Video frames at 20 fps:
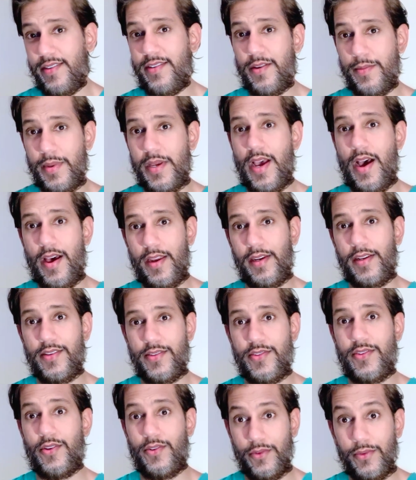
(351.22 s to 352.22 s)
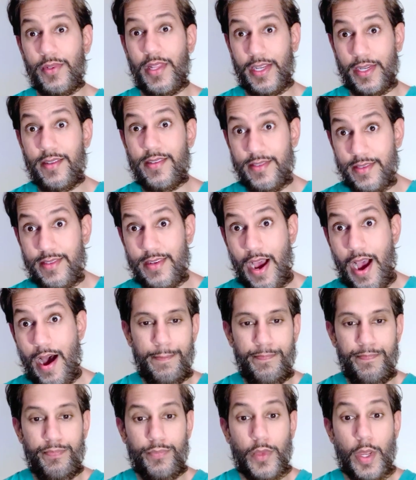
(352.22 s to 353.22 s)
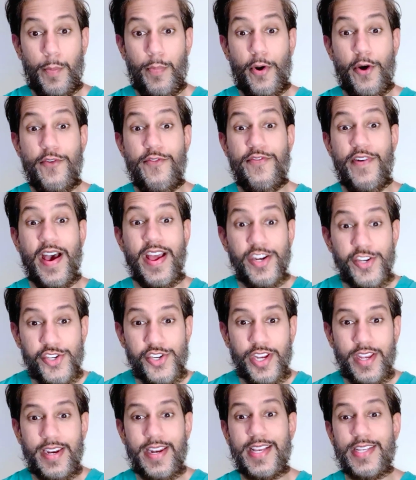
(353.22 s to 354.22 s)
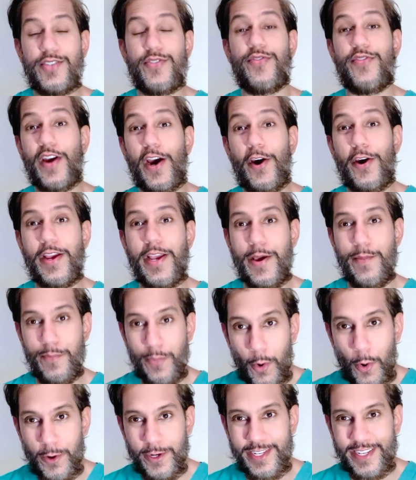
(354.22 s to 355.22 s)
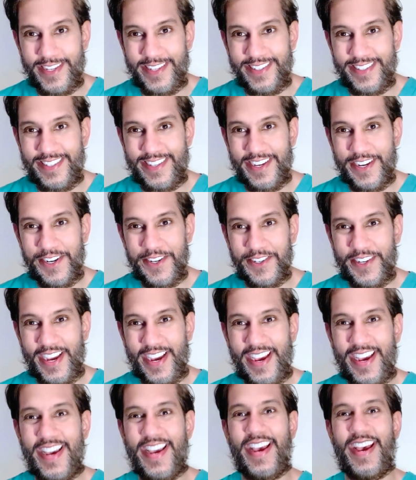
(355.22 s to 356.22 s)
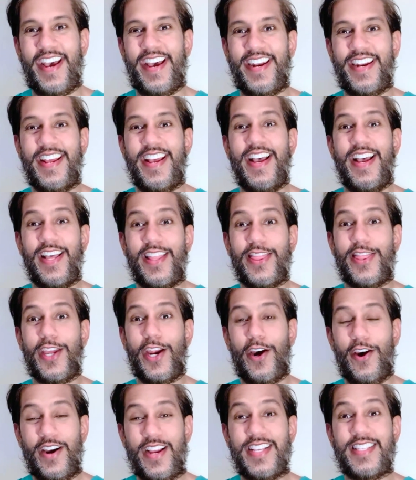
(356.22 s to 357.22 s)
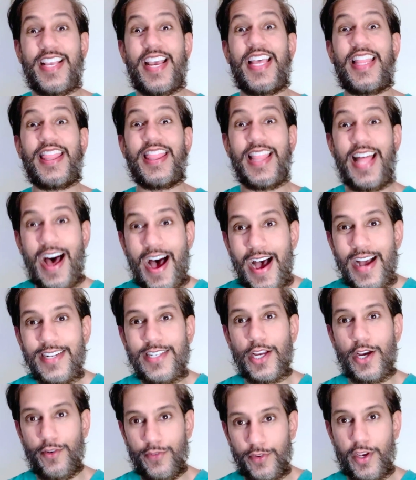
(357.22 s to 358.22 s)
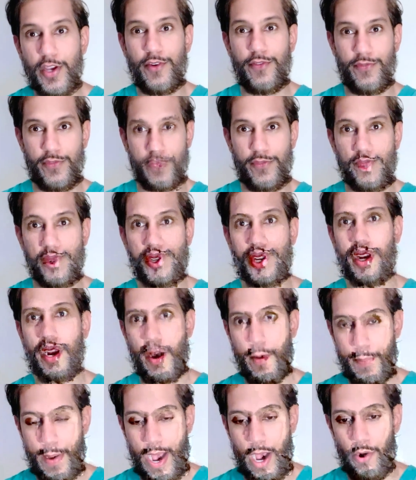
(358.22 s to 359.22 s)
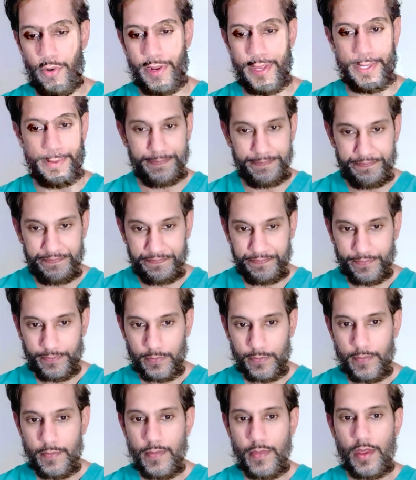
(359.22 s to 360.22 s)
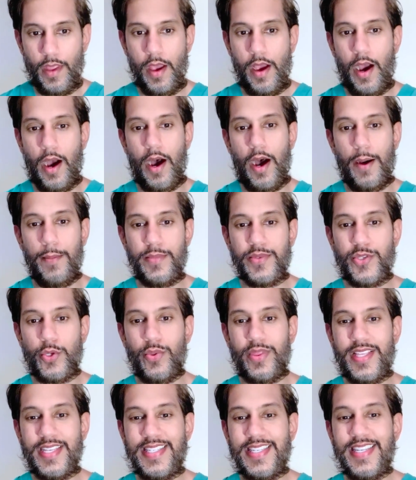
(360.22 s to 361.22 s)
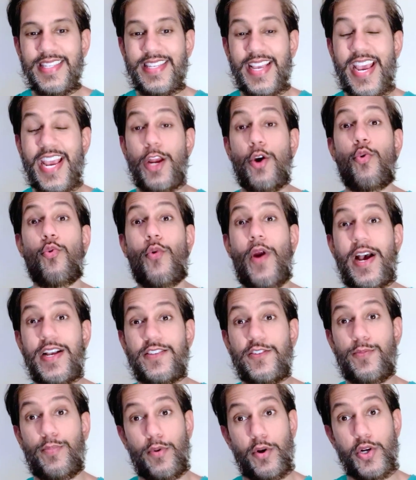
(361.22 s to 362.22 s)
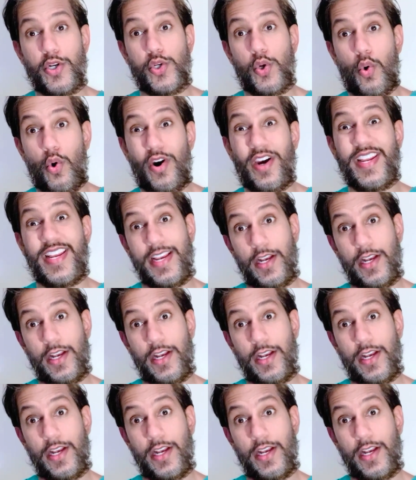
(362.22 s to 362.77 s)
to be honest. So like, stop. Prevention is very important, okay? And there is a lot of confusion about it. So this is a respiratory